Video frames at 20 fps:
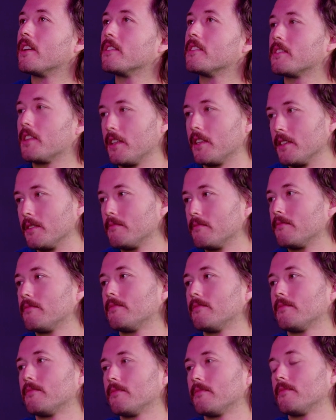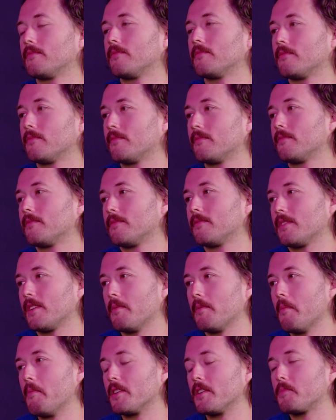Stand-up.
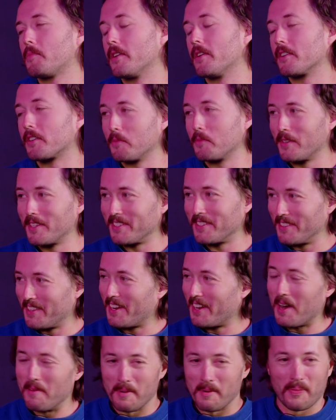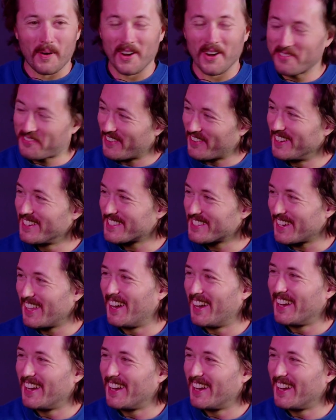I'm a much better comedian than I'm a boyfriend.